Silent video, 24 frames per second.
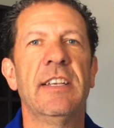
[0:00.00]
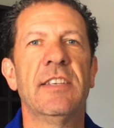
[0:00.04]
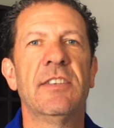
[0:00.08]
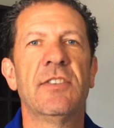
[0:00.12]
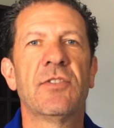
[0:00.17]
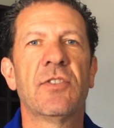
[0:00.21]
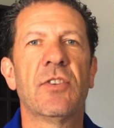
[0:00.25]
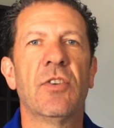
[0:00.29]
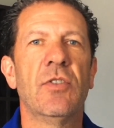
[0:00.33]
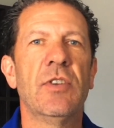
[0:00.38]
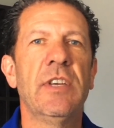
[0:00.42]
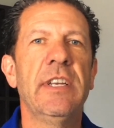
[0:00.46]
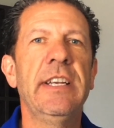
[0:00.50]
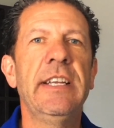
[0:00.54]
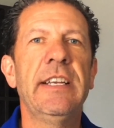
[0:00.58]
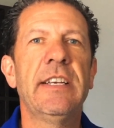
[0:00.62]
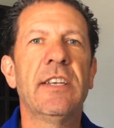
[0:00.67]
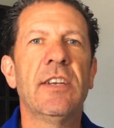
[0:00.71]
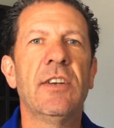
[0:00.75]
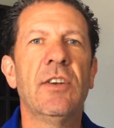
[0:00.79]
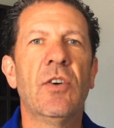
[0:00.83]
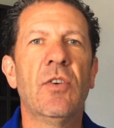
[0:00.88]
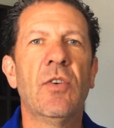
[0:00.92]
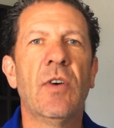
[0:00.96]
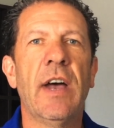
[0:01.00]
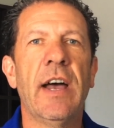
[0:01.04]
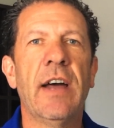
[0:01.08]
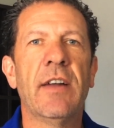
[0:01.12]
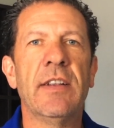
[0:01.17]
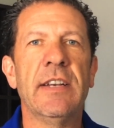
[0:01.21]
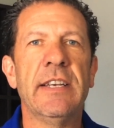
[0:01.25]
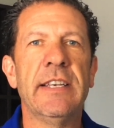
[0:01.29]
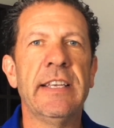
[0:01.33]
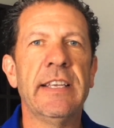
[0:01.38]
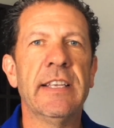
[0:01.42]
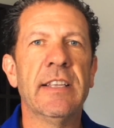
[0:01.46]
So you need to know how
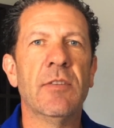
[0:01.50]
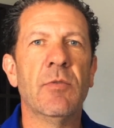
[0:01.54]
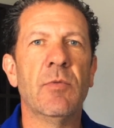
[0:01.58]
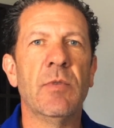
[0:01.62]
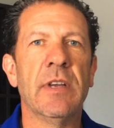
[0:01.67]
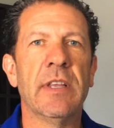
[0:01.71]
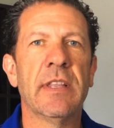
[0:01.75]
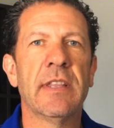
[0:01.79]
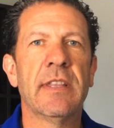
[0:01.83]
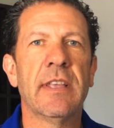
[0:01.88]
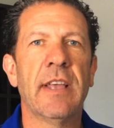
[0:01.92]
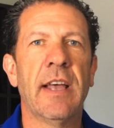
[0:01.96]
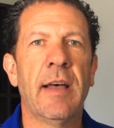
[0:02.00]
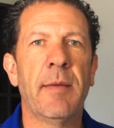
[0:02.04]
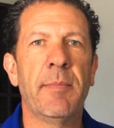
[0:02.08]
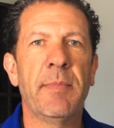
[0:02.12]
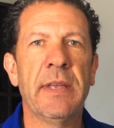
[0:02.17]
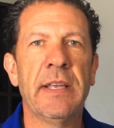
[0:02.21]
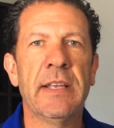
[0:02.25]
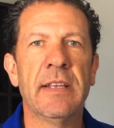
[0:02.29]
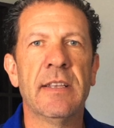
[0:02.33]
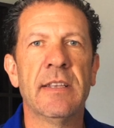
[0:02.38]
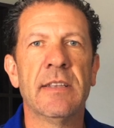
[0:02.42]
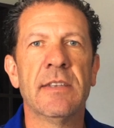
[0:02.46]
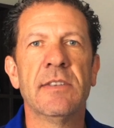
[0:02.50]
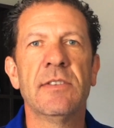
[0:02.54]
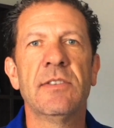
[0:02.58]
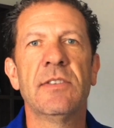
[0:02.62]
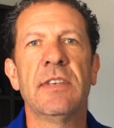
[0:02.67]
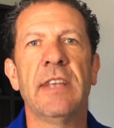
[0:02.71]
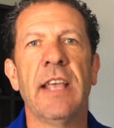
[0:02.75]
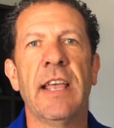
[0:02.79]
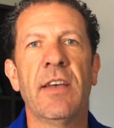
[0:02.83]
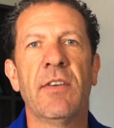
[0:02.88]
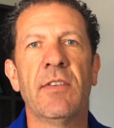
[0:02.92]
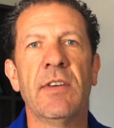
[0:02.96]
to deal with uphills,
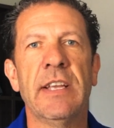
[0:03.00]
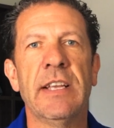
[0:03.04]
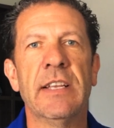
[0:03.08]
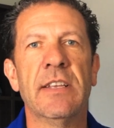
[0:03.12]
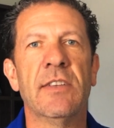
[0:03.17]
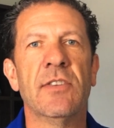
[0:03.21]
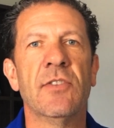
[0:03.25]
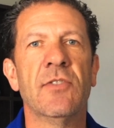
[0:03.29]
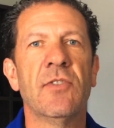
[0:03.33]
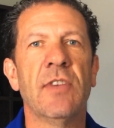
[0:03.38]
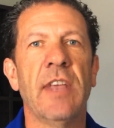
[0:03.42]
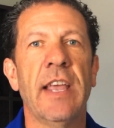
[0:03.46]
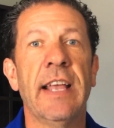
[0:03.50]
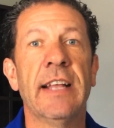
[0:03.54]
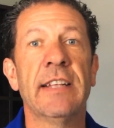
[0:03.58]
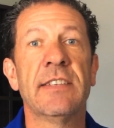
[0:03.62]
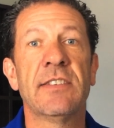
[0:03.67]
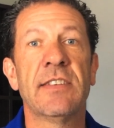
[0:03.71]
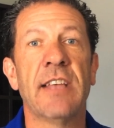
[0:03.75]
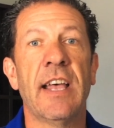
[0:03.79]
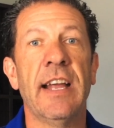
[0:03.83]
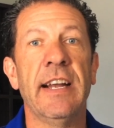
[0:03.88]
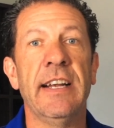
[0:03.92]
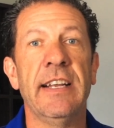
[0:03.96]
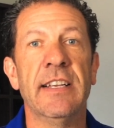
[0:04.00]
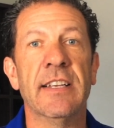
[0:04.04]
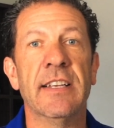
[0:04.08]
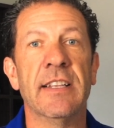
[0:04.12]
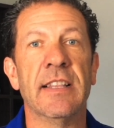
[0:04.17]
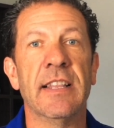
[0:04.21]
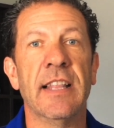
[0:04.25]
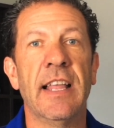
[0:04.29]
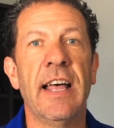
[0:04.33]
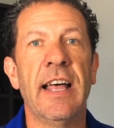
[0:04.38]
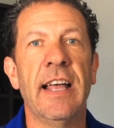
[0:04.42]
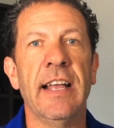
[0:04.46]
downhills, and side hill
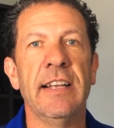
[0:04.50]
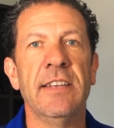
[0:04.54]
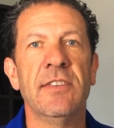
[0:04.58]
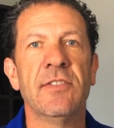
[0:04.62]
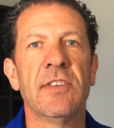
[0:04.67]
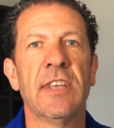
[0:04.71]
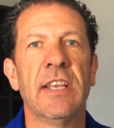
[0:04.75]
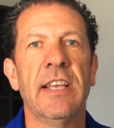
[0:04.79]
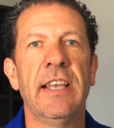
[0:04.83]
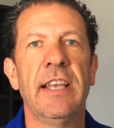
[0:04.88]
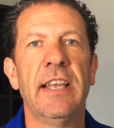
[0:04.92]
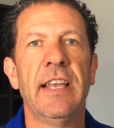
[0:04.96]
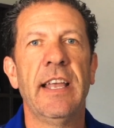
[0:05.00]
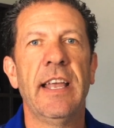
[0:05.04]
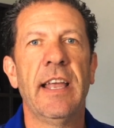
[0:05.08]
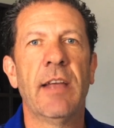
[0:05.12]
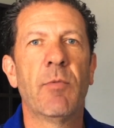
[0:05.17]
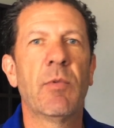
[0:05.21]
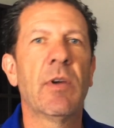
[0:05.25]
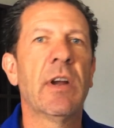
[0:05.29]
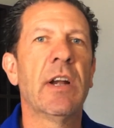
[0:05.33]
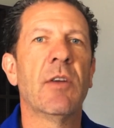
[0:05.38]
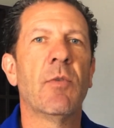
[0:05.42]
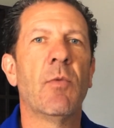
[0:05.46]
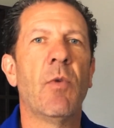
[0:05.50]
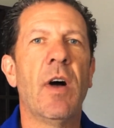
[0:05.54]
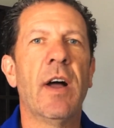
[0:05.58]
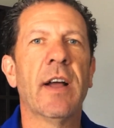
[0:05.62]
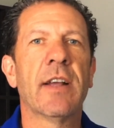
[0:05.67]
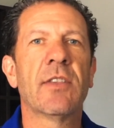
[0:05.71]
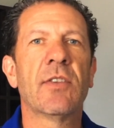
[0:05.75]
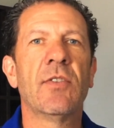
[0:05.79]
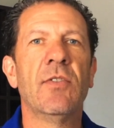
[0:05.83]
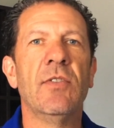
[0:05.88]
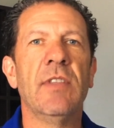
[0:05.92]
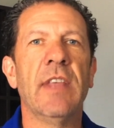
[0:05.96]
lies. And we're going to
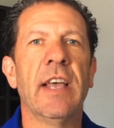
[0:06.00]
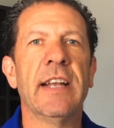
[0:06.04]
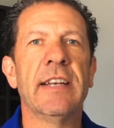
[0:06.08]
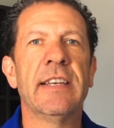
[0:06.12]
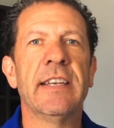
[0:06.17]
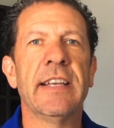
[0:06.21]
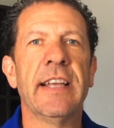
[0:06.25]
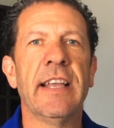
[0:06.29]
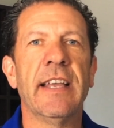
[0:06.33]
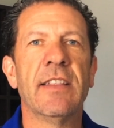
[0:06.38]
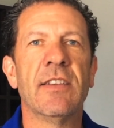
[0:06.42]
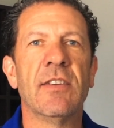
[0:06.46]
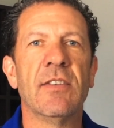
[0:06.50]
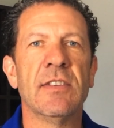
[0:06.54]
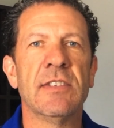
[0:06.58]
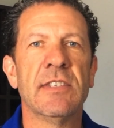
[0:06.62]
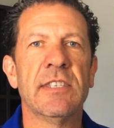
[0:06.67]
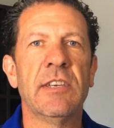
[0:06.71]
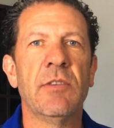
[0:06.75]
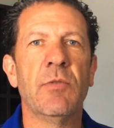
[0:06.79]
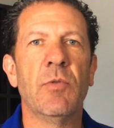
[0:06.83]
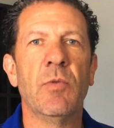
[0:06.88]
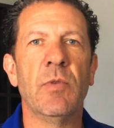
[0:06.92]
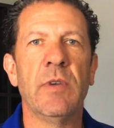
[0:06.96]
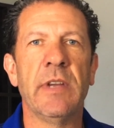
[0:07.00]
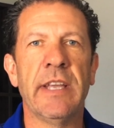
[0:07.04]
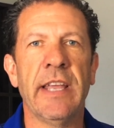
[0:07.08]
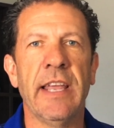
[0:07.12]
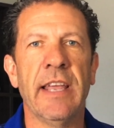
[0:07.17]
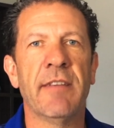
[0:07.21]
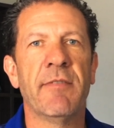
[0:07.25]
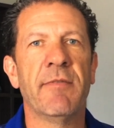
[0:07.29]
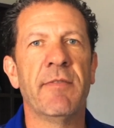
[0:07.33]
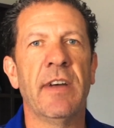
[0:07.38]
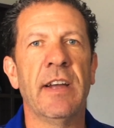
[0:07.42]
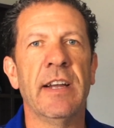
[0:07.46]
walk through that together and see what we
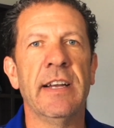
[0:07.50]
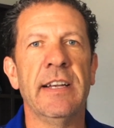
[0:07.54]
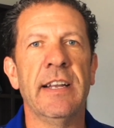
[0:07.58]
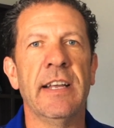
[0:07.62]
can't find